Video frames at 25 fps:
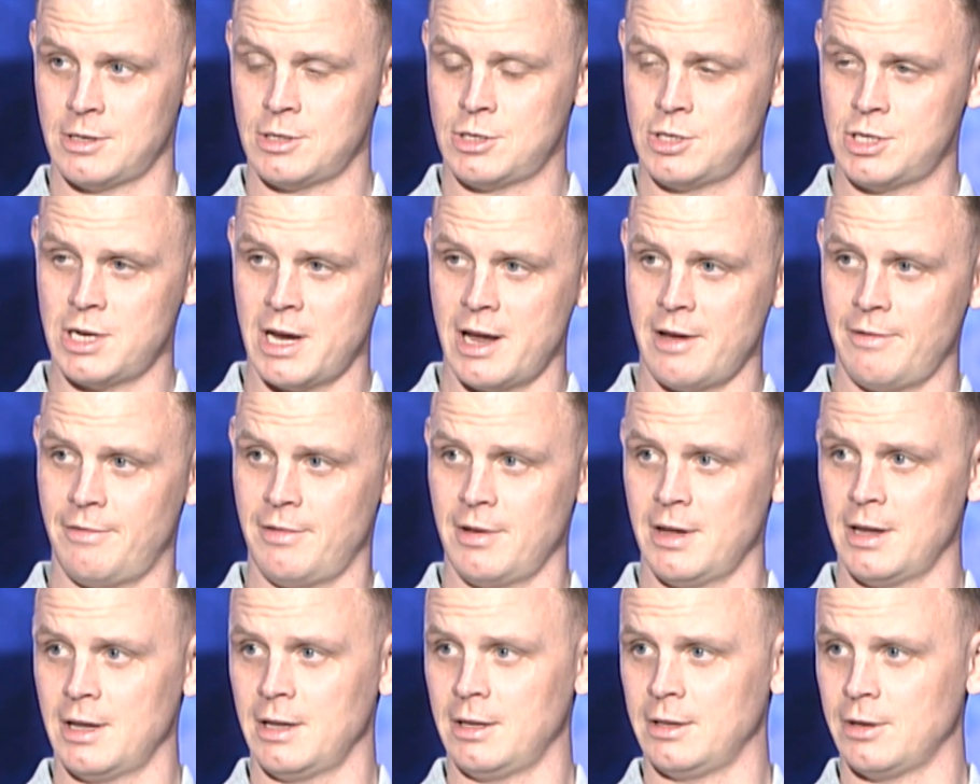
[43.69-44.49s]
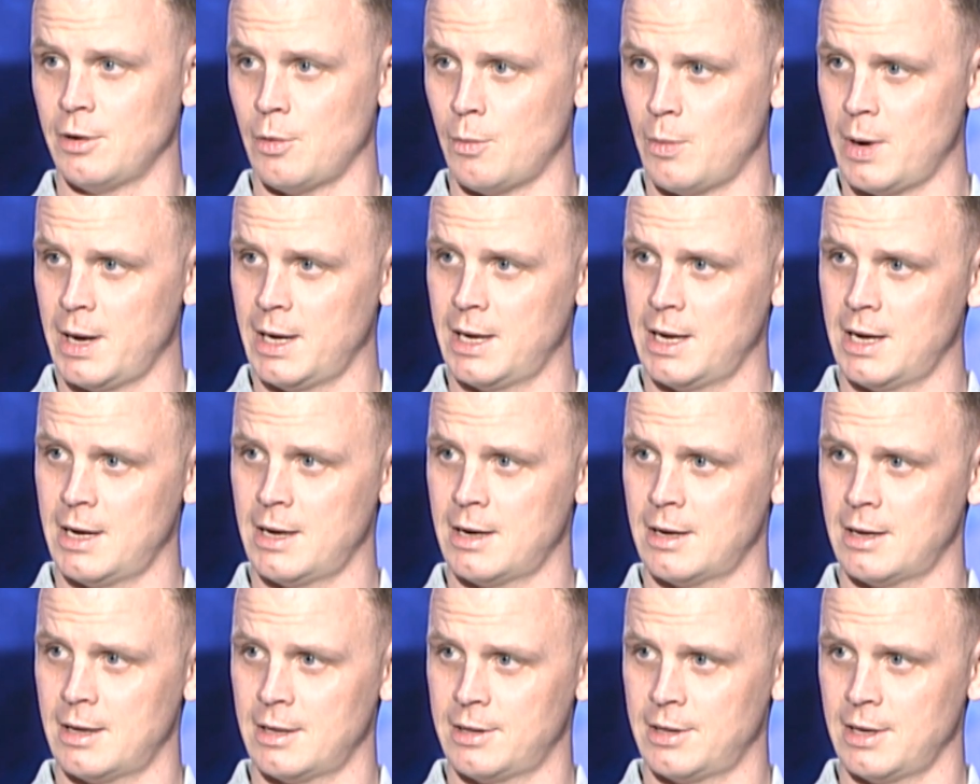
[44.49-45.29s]
Jay Field at
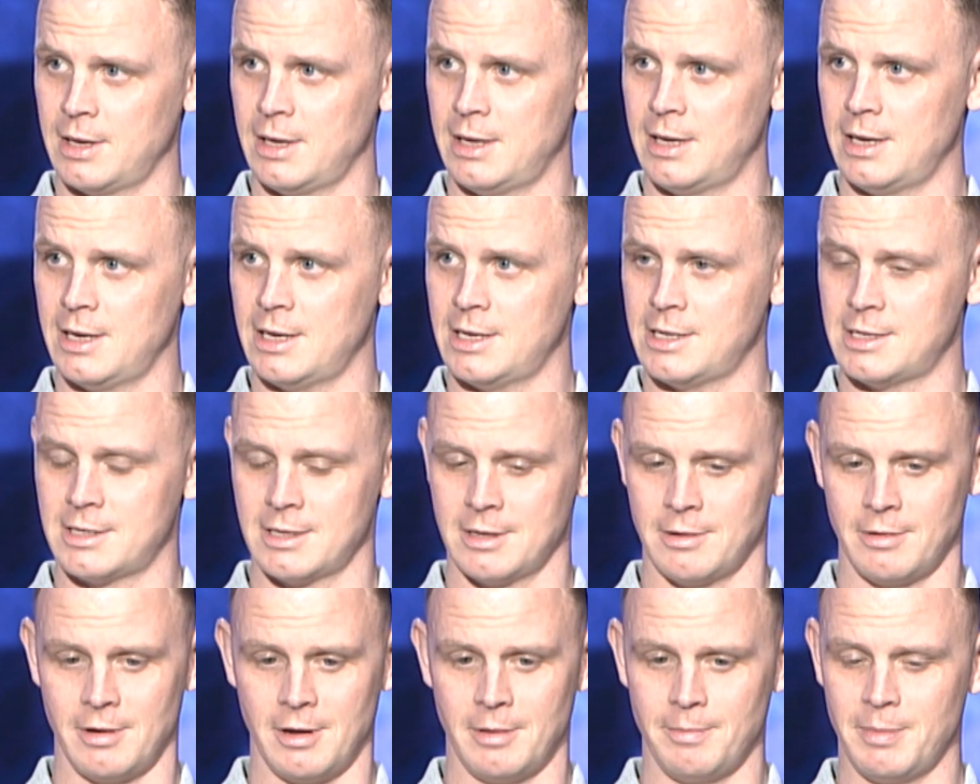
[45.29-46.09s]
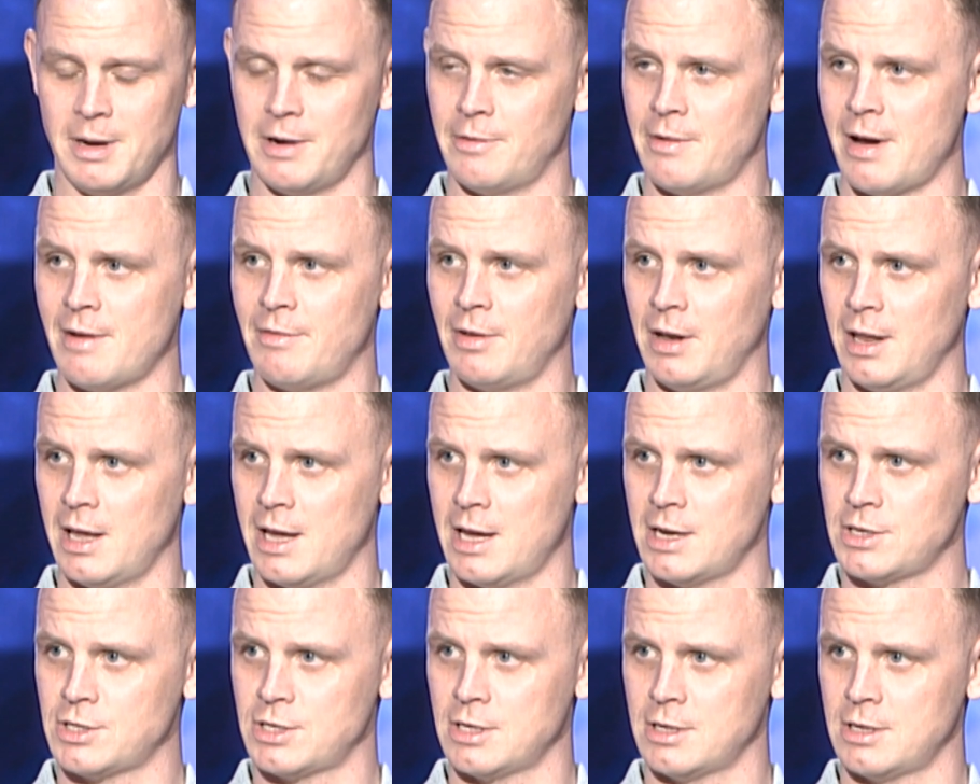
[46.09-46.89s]
Wigan, I think he's uh, been a
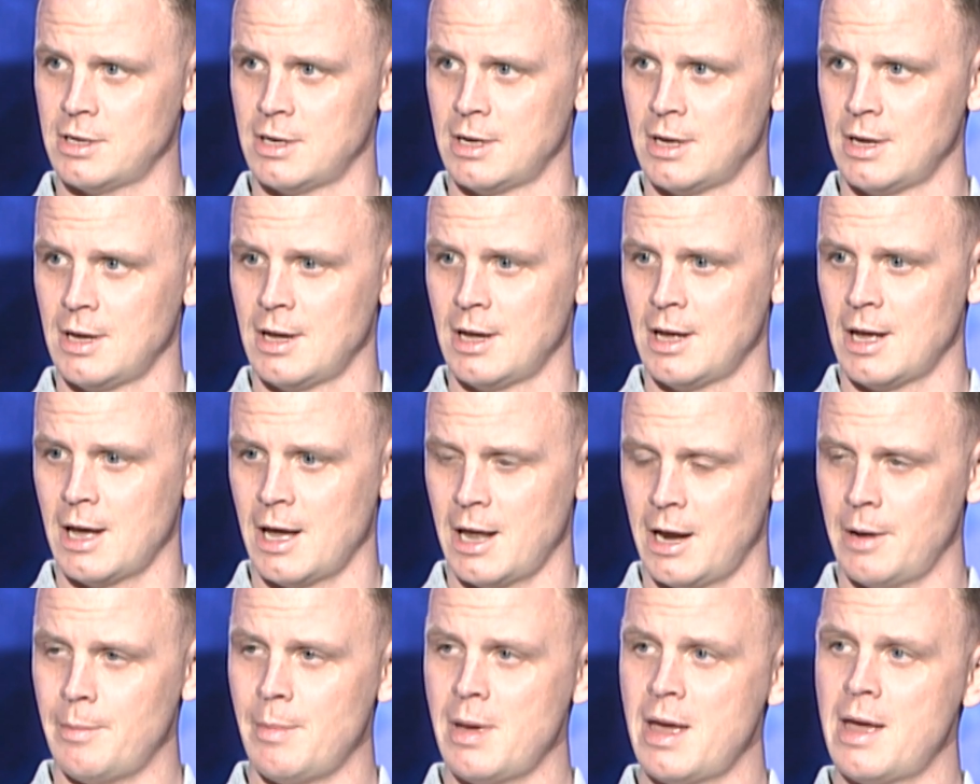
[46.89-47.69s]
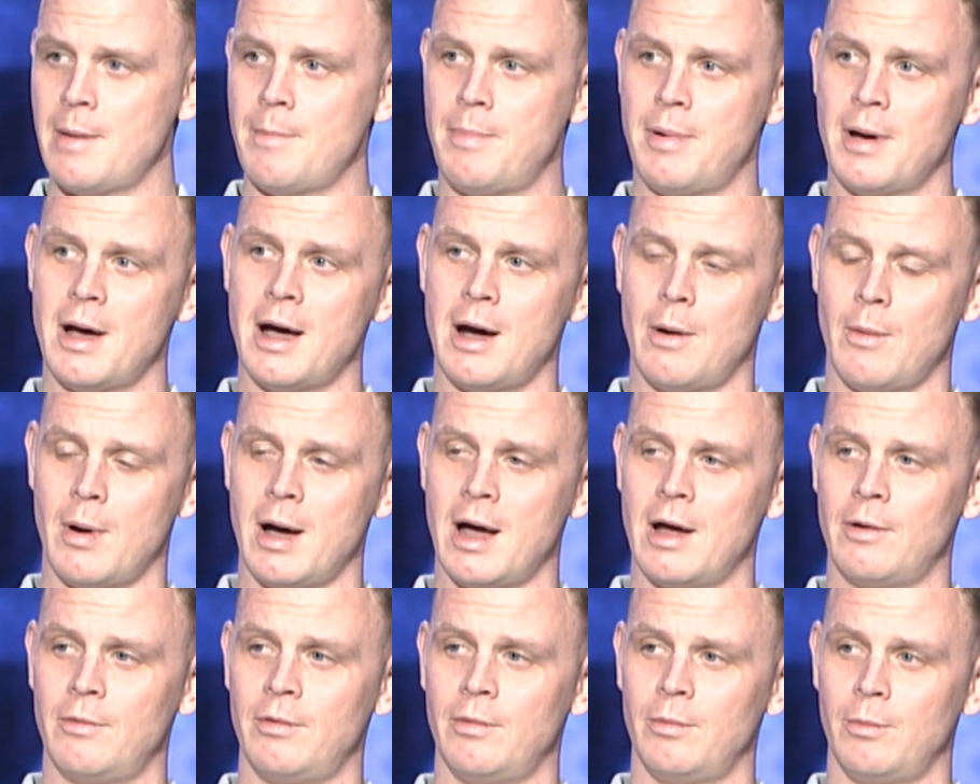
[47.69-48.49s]
revelation. And the main part
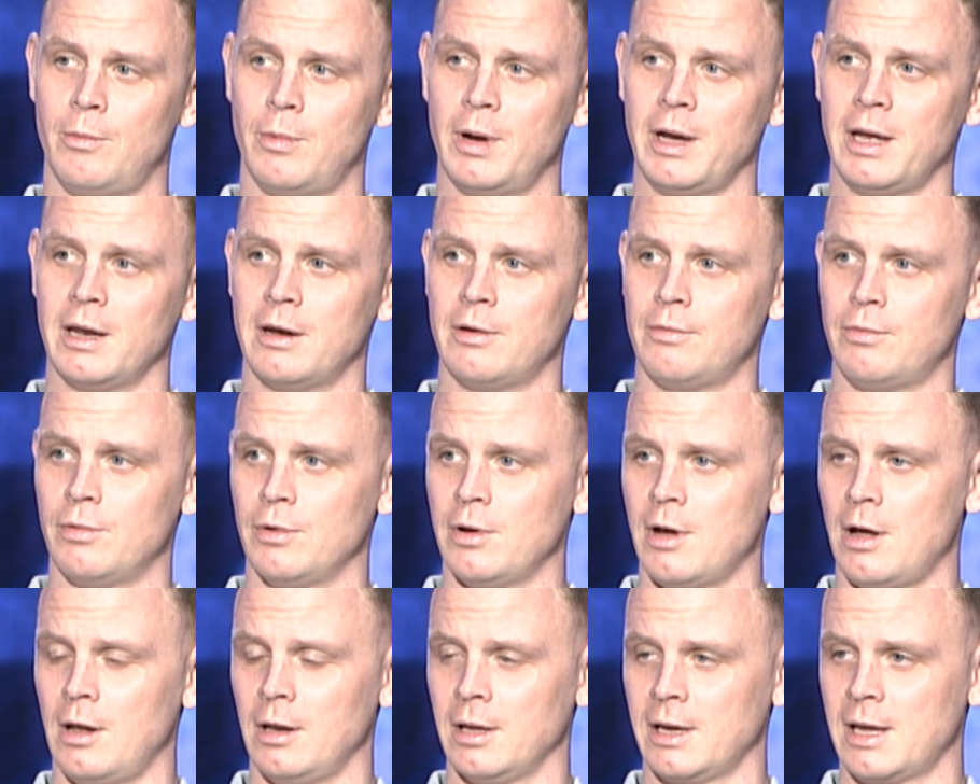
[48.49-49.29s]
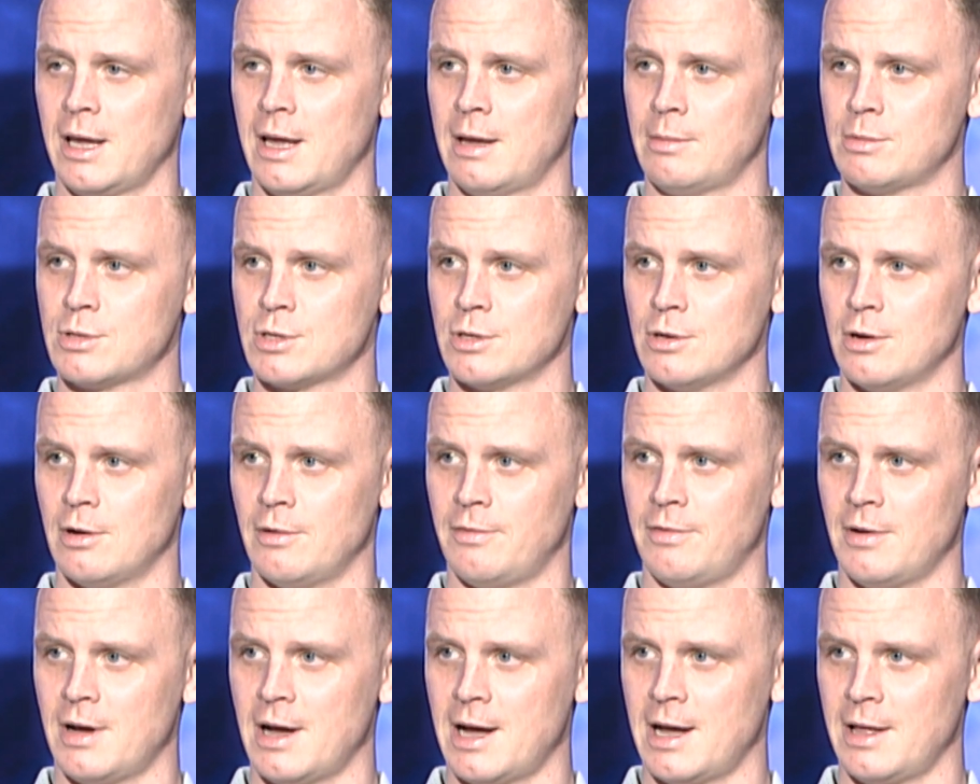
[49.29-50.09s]
why Wigan have won all the games so
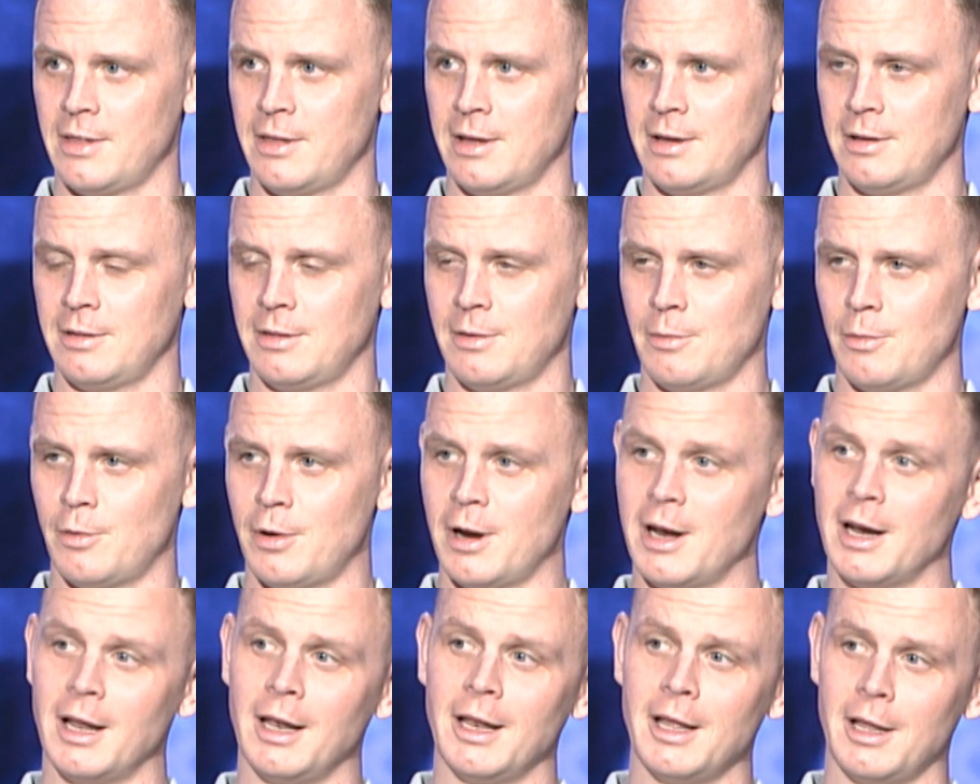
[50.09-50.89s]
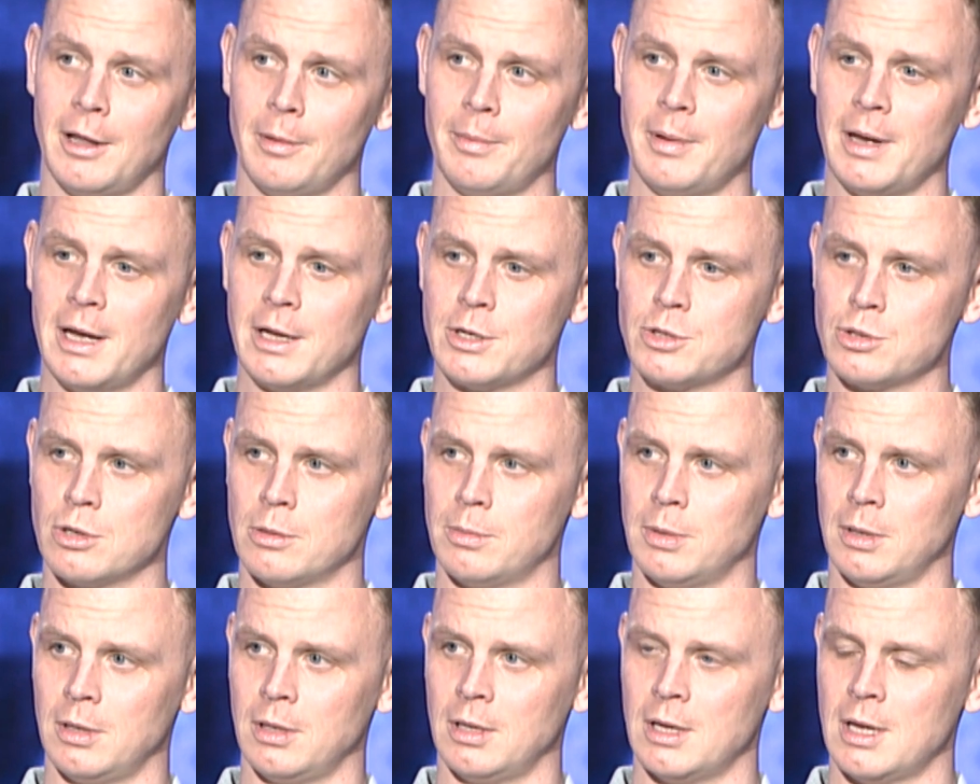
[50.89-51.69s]
far, they, they were in a little bit of
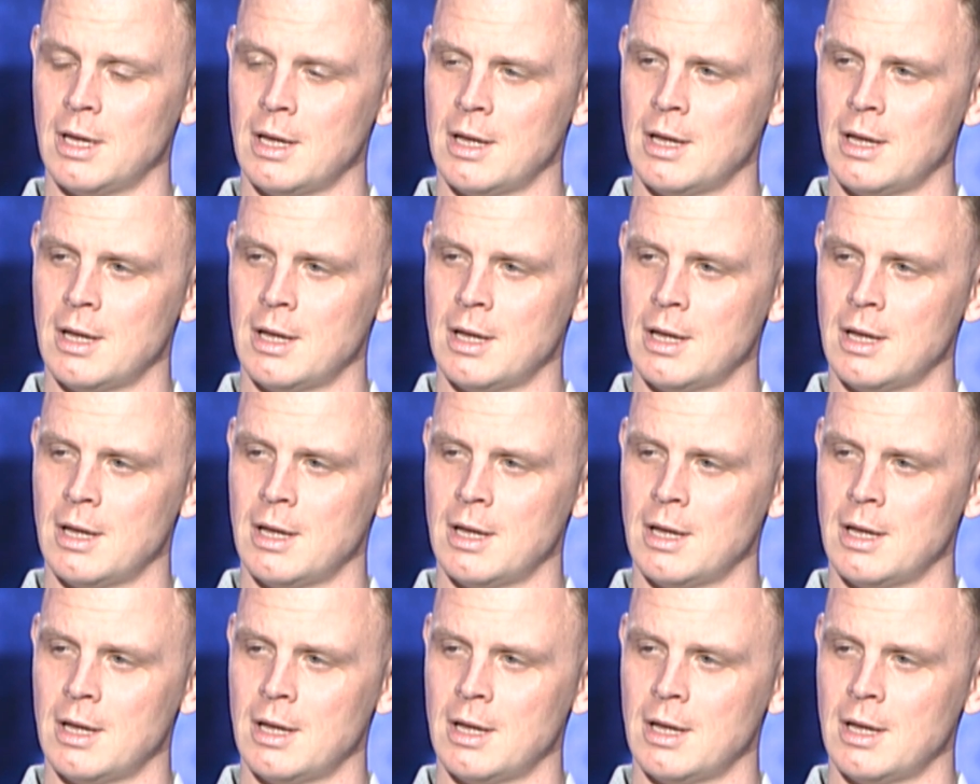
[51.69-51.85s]
trouble